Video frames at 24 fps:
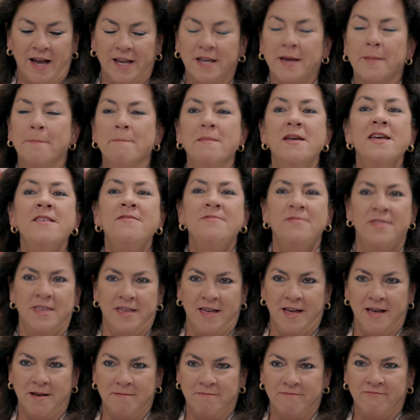I commend
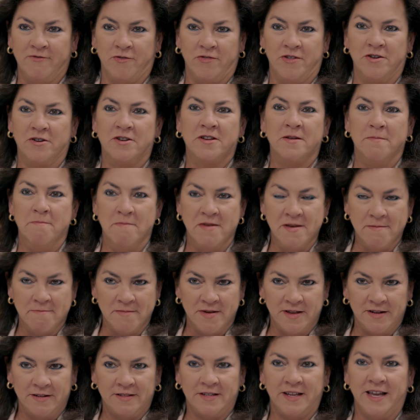them for their
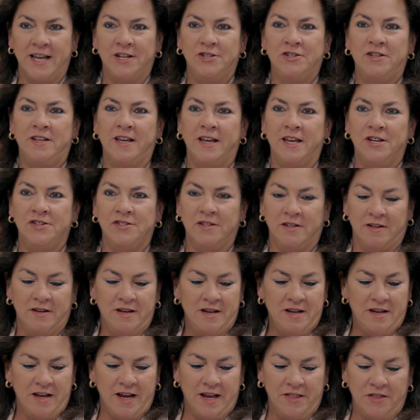commitment to education
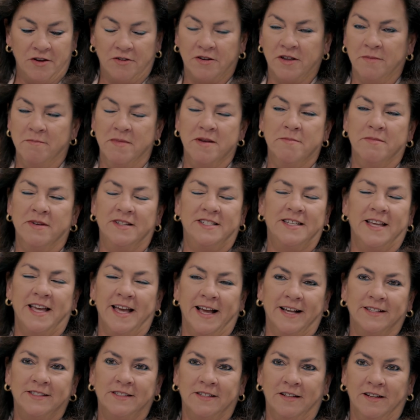and their commitment to
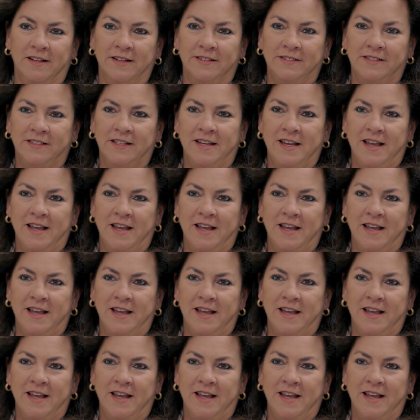excellence.